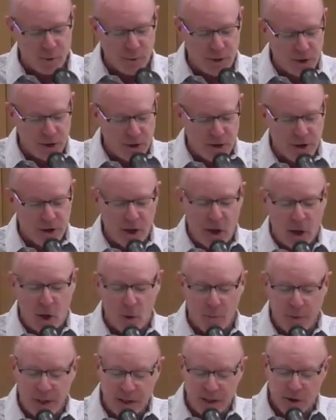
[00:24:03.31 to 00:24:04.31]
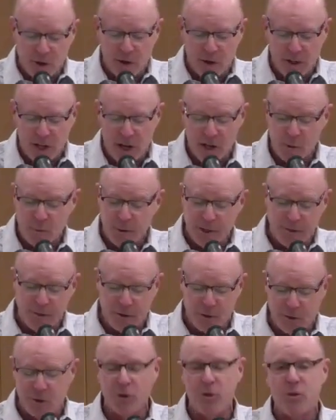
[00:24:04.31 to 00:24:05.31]
as we heard, Naomi and her husband
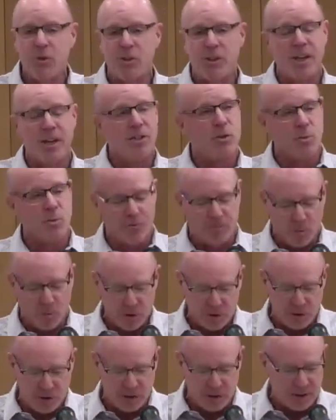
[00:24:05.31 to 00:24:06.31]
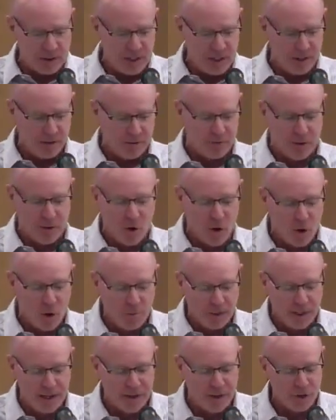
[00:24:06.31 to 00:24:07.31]
and their two sons were forced to leave their
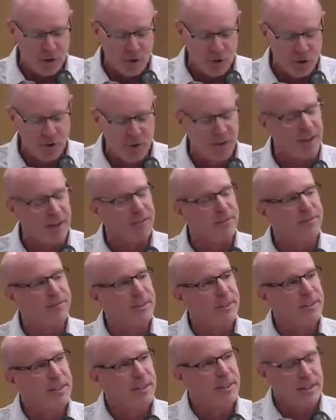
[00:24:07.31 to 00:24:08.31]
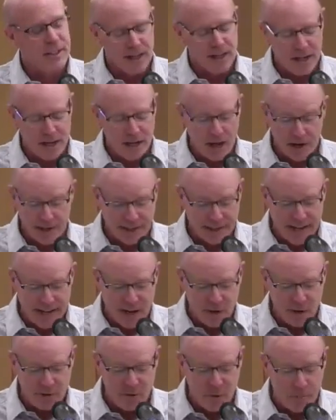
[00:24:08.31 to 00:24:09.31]
homeland in Judah uh, on
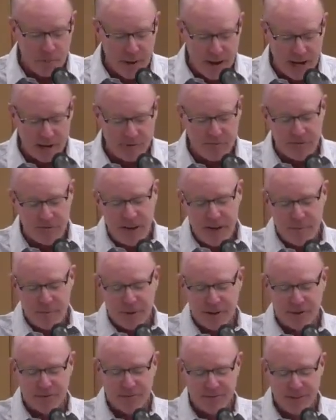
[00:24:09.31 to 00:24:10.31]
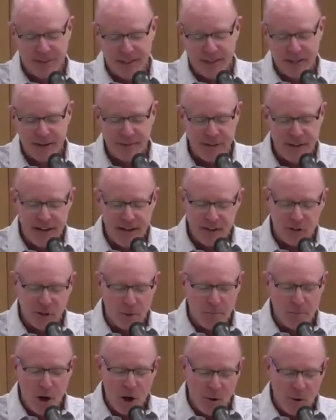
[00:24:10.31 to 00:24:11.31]
account of a bad famine, and they head
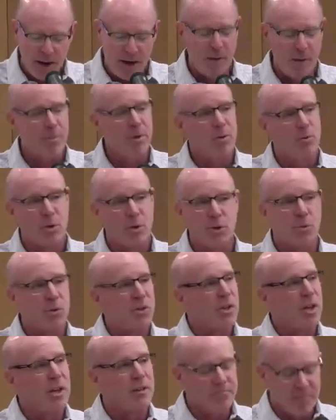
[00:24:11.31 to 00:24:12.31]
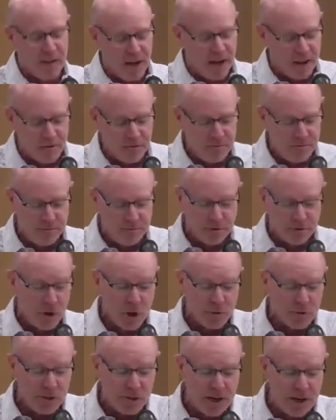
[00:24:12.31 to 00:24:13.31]
to Moab, which was
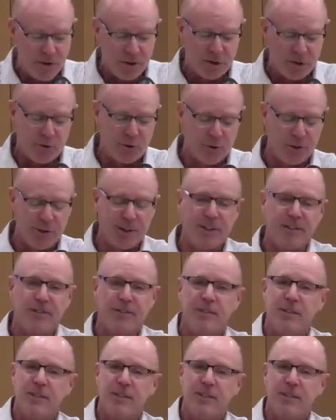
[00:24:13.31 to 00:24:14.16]
unknown territory.